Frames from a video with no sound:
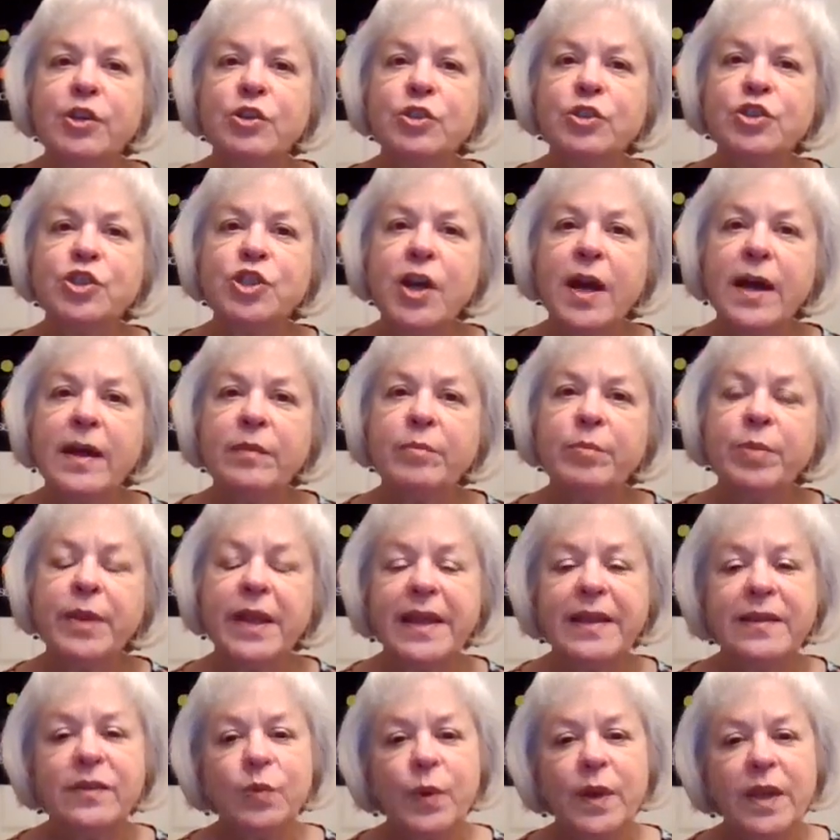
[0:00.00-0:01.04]
your child
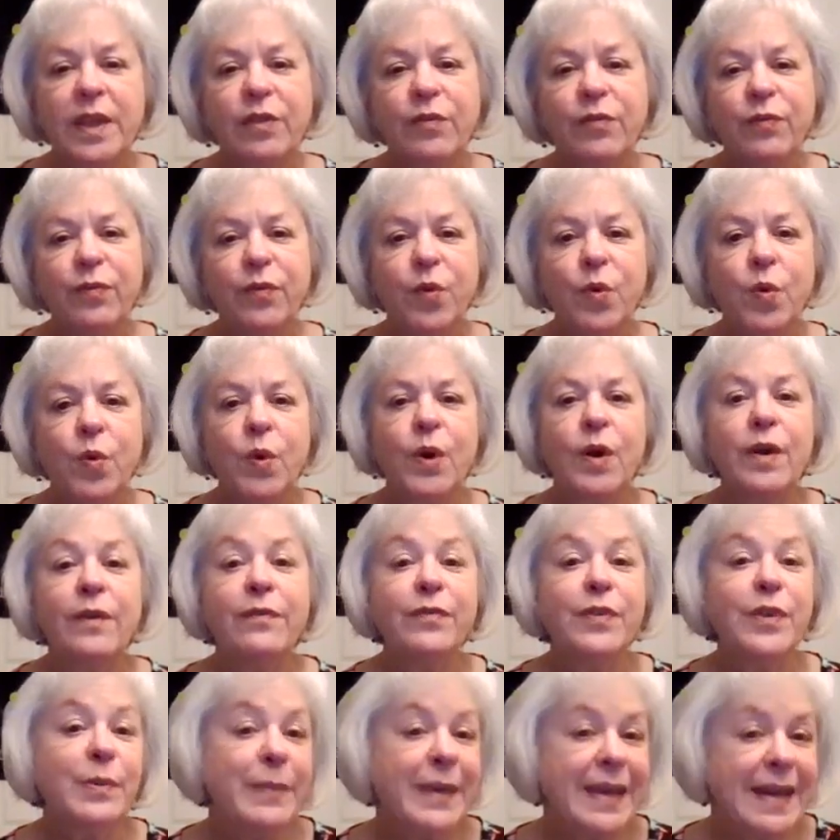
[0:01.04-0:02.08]
plays with for a
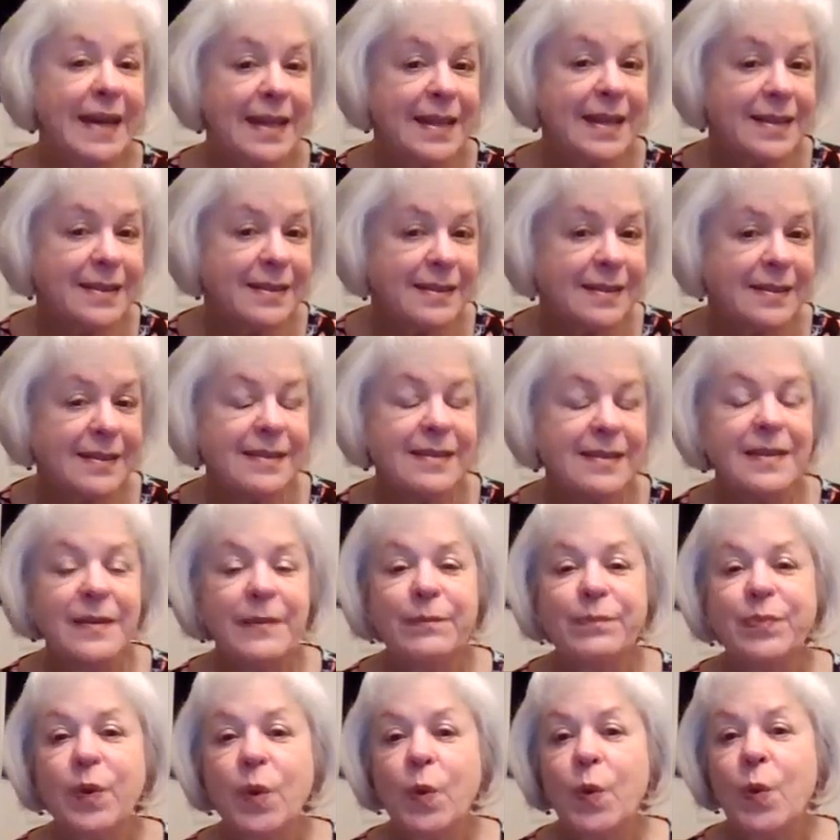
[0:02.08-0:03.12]
few minutes
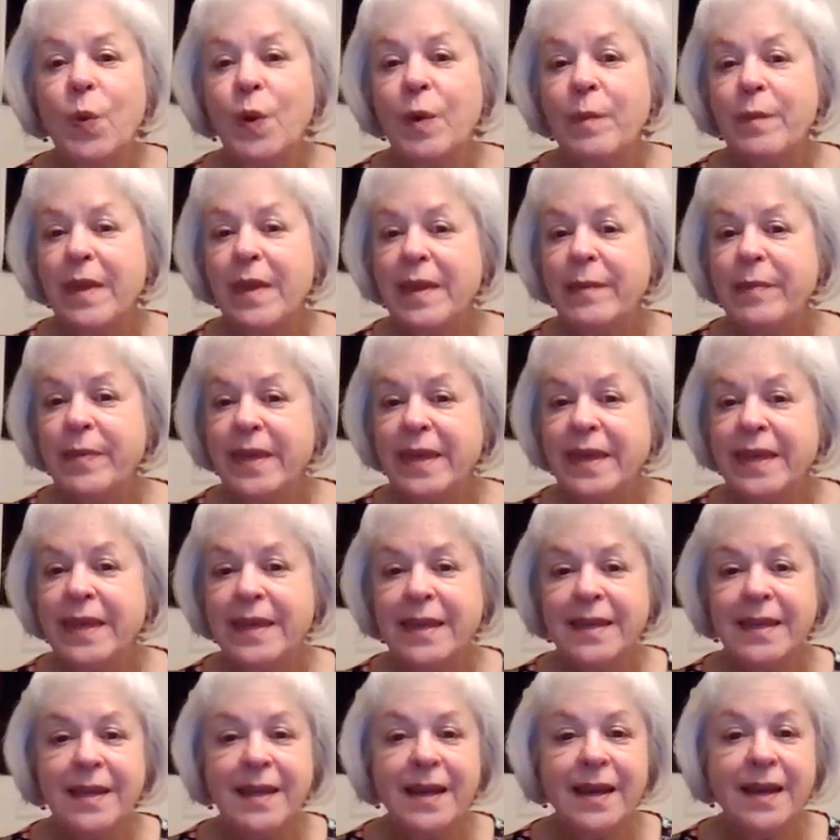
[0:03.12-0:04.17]
or
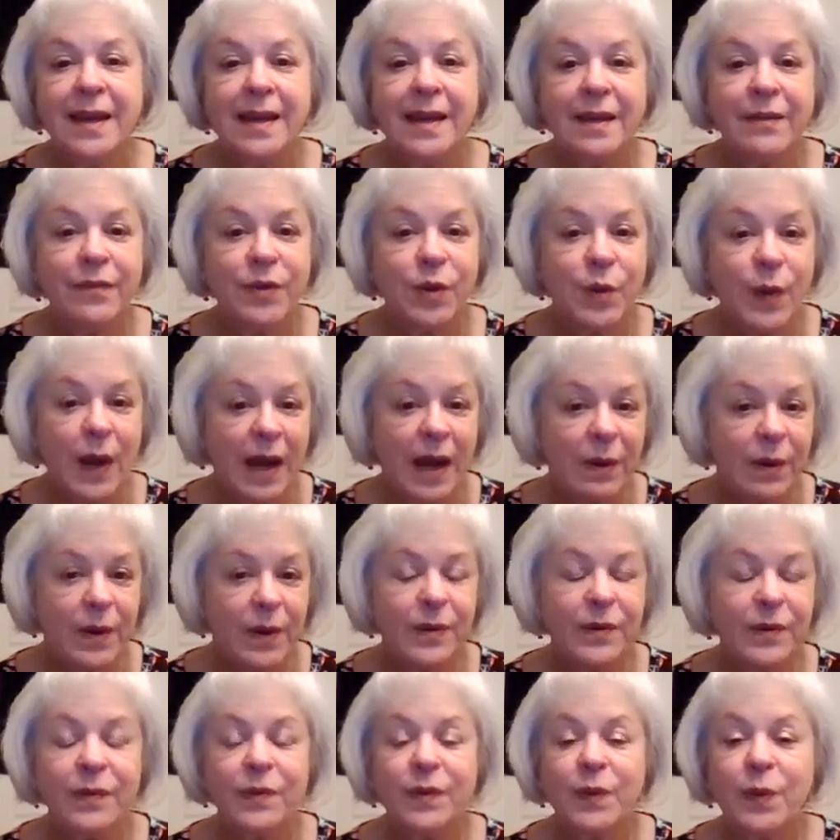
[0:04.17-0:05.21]
maybe a few
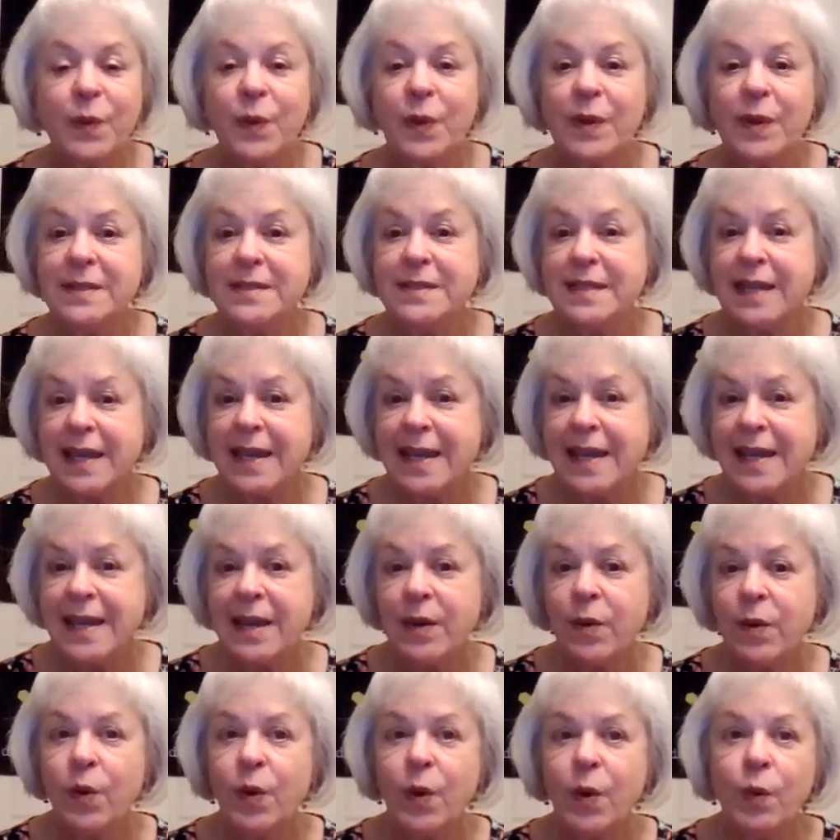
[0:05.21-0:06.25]
hours or a
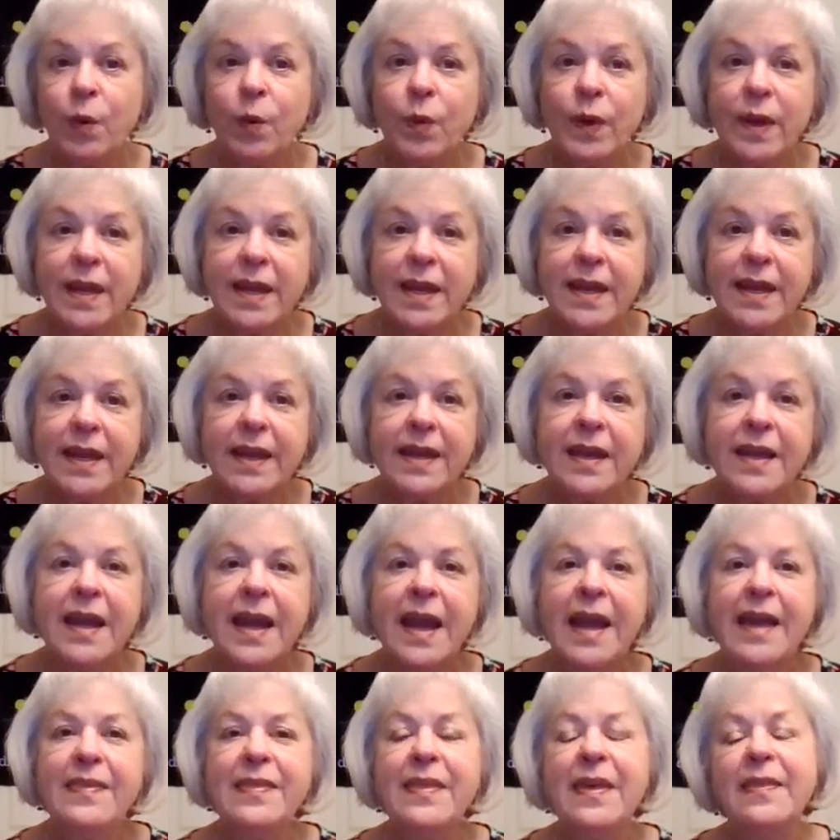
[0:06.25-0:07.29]
day or a week
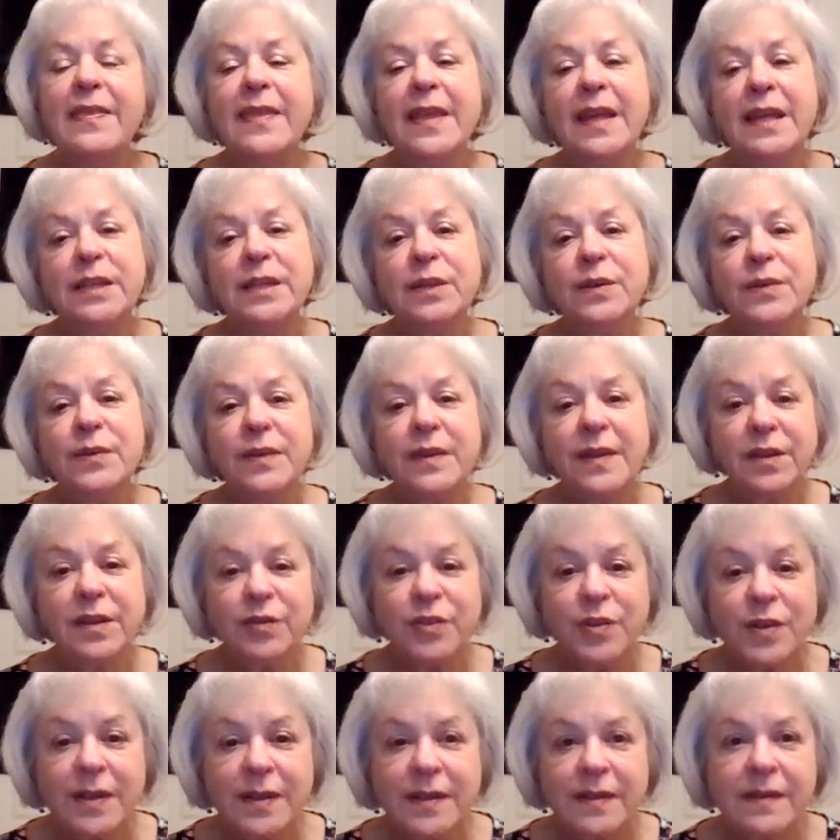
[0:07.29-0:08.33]
and then they lose
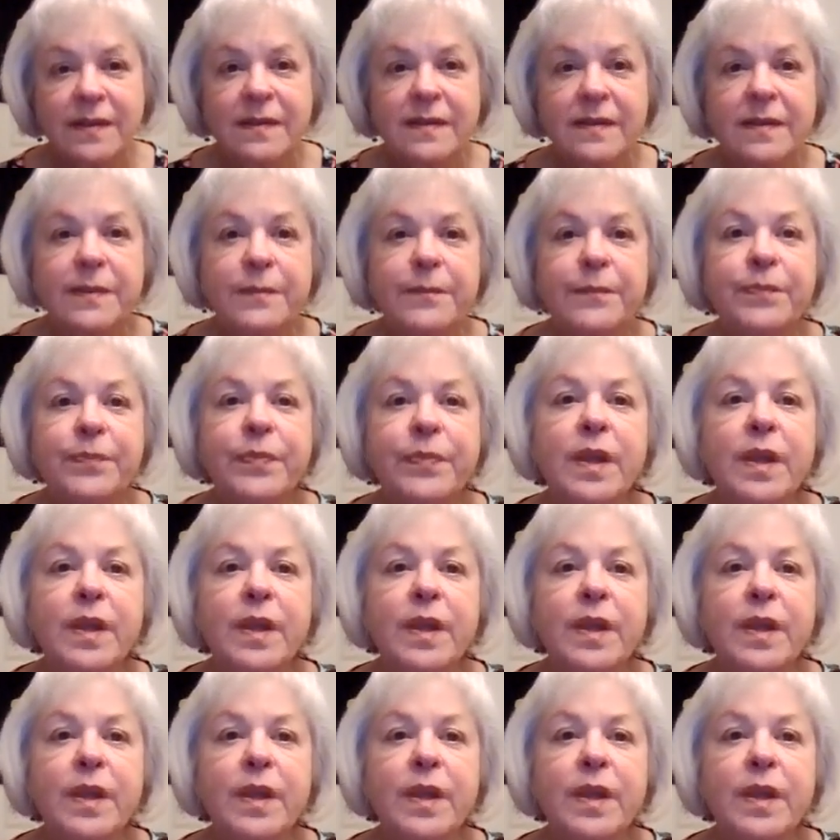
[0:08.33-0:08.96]
interest.